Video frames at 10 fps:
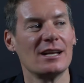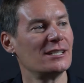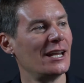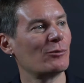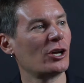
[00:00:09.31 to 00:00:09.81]

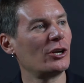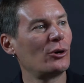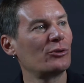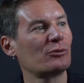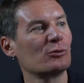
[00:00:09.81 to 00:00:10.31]
Today we're going to
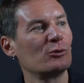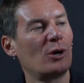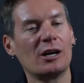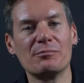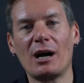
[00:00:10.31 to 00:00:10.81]
go
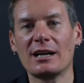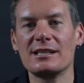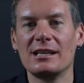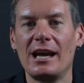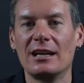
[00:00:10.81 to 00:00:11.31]
through
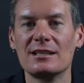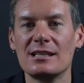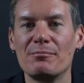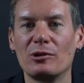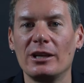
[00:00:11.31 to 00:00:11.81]
unboxing and
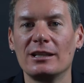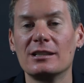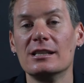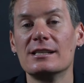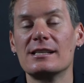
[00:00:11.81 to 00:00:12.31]

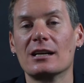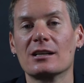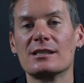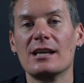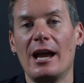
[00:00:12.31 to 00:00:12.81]
assembling the
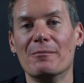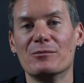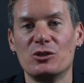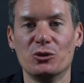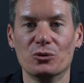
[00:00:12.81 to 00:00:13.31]
Saris
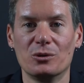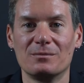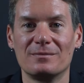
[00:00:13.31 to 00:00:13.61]
M2.